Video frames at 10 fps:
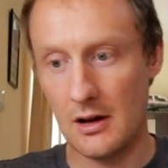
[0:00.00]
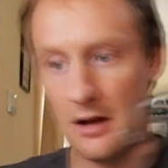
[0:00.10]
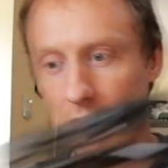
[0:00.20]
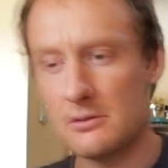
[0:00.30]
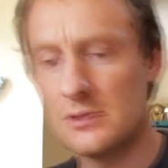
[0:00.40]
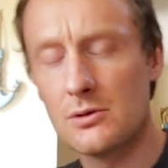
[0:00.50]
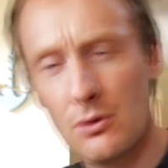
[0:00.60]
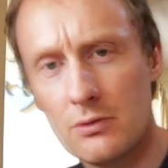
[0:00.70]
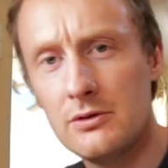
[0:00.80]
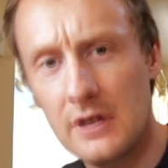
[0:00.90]
it was
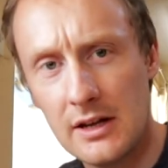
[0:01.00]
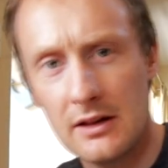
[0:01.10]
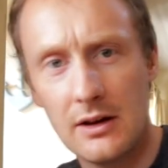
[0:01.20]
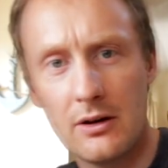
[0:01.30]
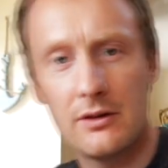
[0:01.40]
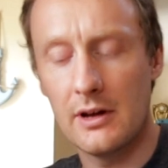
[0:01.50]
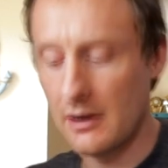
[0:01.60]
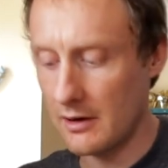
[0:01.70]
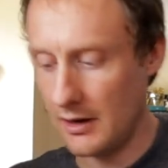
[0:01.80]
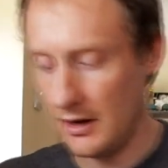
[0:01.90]
so neatly on
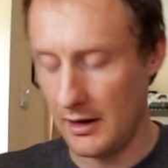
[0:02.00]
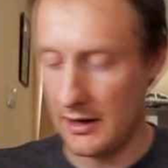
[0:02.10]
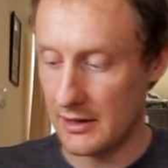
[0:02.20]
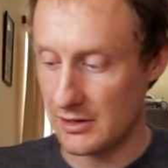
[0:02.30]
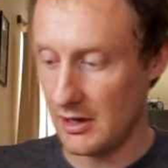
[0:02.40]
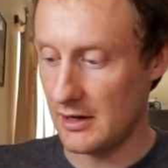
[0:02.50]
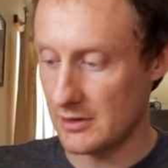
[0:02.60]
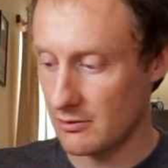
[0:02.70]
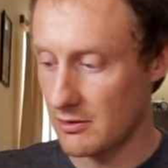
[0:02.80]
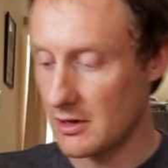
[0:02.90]
there, and it's
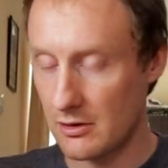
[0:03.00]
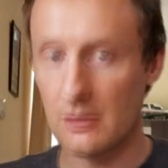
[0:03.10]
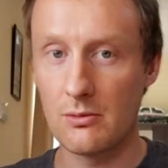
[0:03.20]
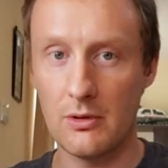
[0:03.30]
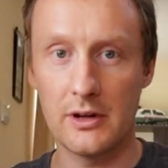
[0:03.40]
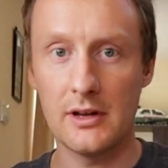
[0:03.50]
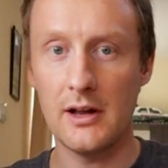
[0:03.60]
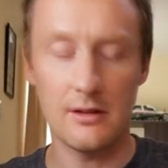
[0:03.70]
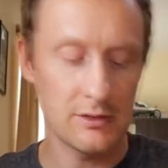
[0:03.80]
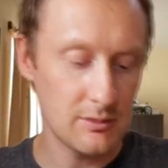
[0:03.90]
a really good quality
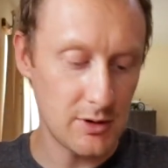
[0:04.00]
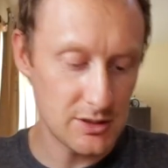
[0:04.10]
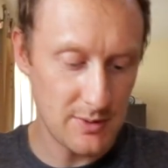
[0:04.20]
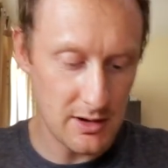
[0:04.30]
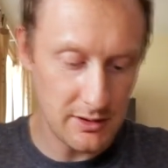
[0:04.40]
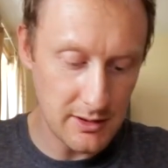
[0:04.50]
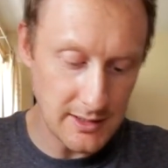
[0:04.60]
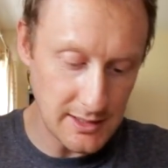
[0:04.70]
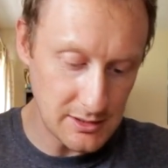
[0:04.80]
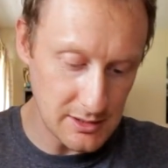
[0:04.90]
connector. It's much better than the
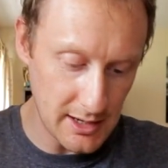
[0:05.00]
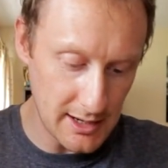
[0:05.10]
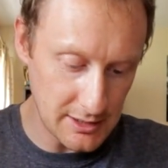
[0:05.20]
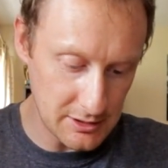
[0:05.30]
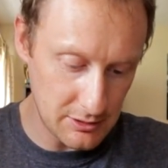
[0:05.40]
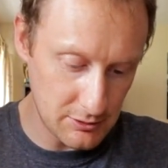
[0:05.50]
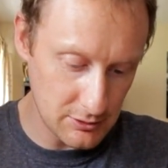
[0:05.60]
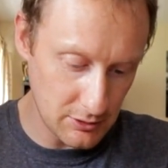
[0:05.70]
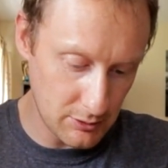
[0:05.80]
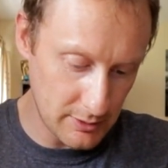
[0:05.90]
Deans I actually use
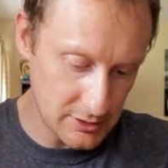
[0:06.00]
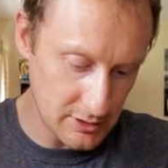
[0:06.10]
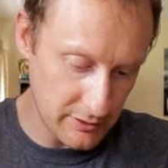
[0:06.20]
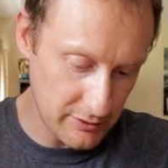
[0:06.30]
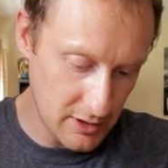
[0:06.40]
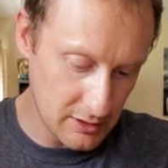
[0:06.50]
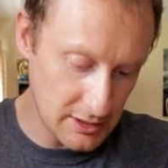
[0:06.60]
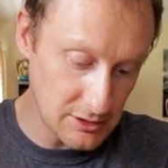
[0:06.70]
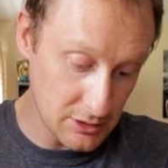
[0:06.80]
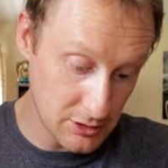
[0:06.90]
on all my stuff.
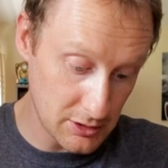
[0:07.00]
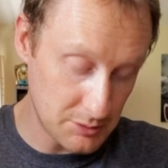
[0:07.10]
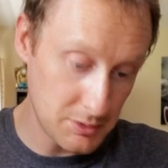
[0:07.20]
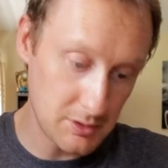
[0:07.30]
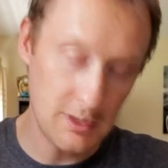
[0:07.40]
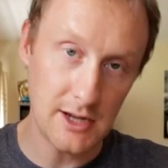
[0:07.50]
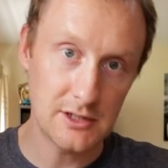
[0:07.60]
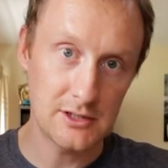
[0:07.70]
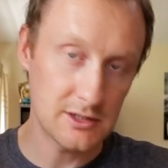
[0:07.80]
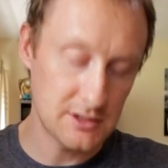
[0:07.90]
Deans are good, but
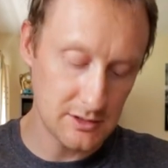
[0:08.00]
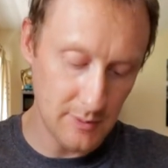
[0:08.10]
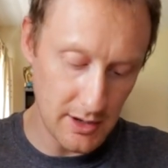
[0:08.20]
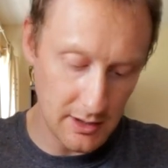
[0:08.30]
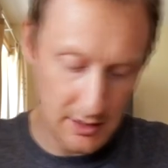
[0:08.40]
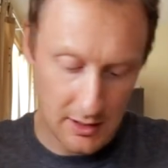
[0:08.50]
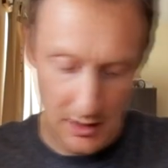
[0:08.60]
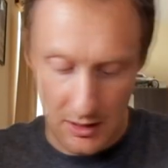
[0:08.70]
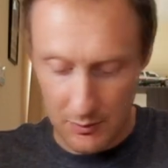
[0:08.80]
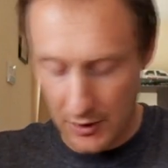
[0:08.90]
XT60s are better.
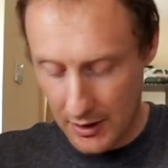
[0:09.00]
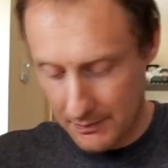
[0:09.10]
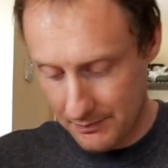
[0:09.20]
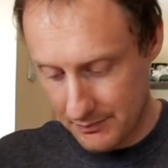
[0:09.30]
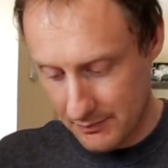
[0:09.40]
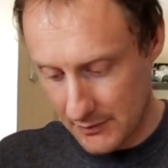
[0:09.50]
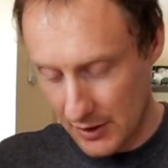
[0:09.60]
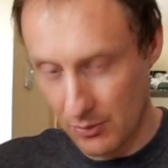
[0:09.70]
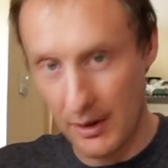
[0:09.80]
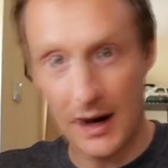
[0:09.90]
But
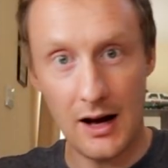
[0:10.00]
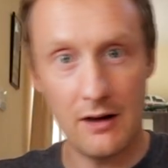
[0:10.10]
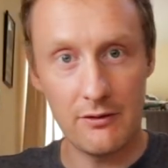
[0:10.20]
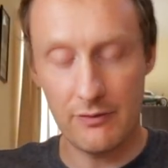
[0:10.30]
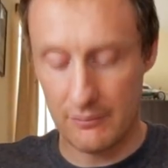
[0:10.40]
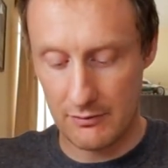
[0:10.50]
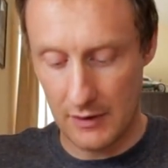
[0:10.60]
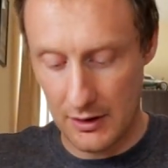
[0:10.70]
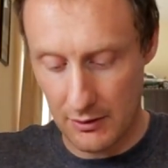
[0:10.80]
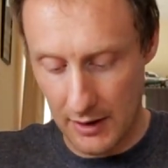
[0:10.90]
I don't have.
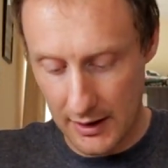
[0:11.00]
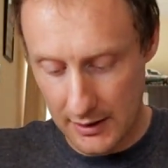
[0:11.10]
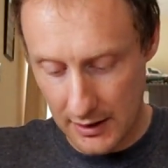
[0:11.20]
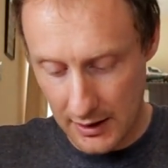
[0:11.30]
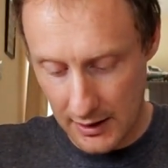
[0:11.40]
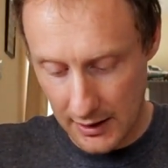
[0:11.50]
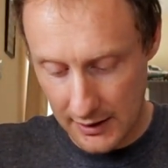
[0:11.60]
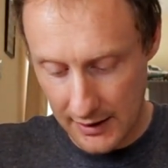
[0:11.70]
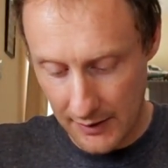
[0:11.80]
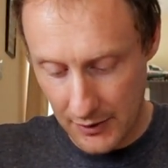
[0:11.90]
I thought I had an
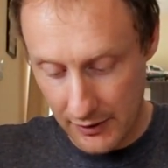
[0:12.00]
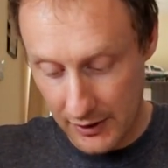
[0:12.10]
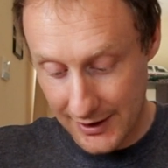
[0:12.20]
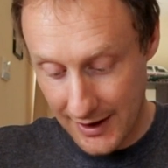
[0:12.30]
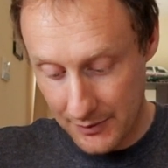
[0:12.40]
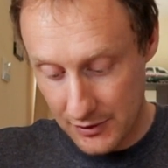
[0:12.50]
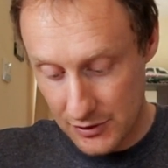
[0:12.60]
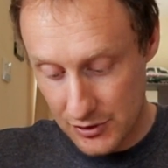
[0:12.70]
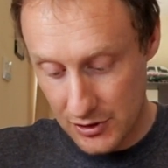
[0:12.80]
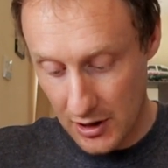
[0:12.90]
adapter. I an adapter
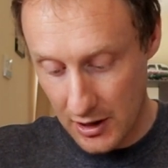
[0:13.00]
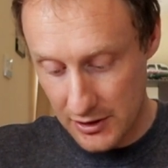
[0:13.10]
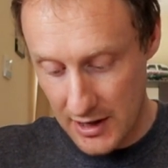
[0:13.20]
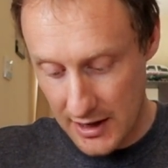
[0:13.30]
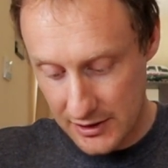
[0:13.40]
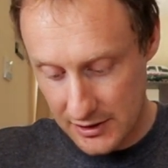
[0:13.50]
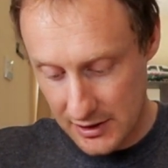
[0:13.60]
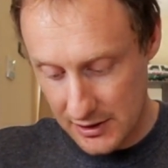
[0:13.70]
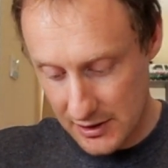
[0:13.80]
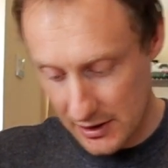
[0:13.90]
to charge an
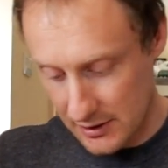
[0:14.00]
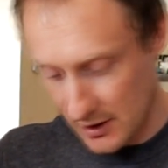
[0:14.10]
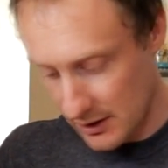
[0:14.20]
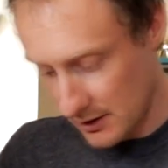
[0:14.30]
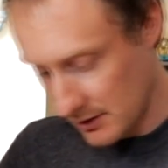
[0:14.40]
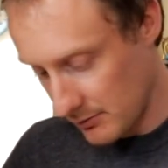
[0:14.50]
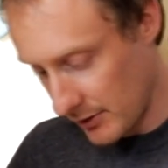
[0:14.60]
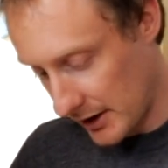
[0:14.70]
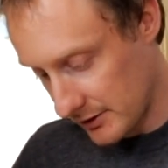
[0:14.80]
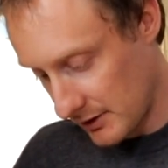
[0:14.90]
XT60
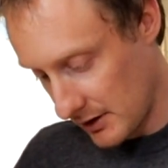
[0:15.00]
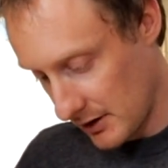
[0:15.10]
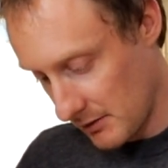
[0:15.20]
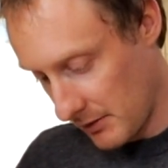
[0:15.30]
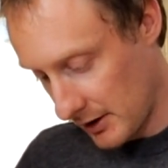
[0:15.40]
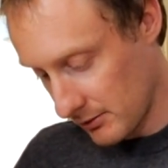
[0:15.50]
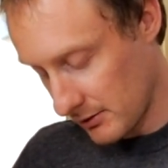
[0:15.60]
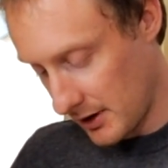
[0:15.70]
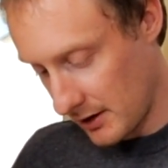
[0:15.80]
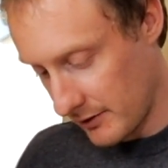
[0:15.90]
battery, but I
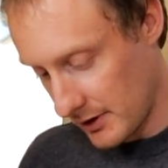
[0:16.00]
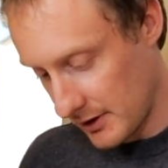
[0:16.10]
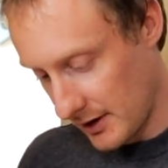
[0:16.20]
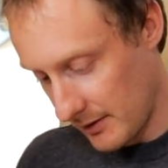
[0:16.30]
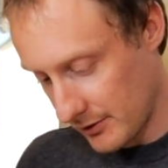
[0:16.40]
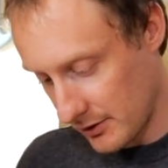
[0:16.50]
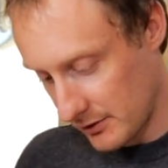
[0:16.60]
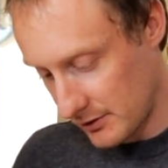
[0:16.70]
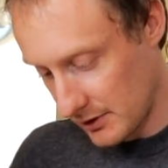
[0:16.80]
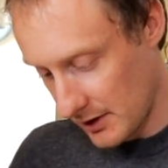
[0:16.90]
don't have an adapter
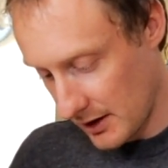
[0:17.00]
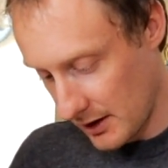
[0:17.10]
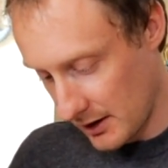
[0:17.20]
to let